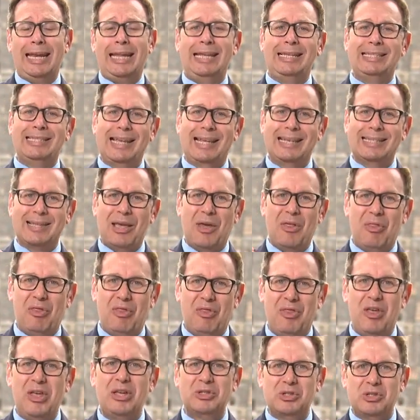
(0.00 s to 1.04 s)
He says
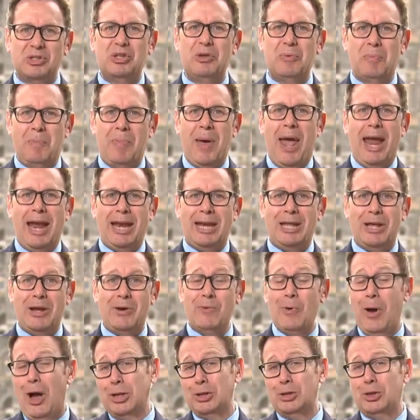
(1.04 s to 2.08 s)
this debate
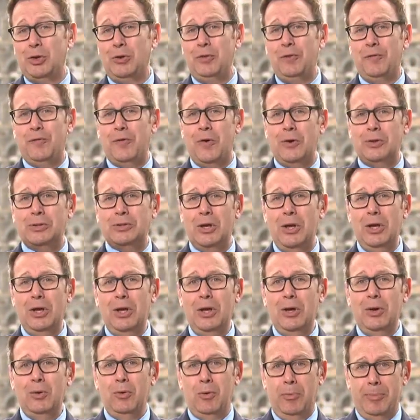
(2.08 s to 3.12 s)
here on June 1st
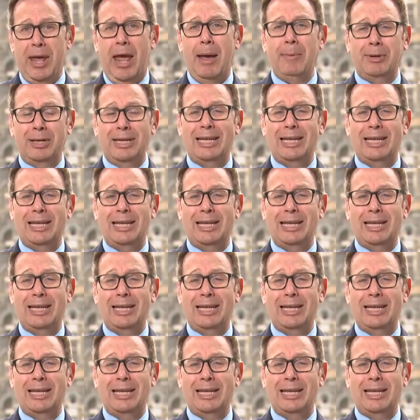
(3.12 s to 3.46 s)
will be able to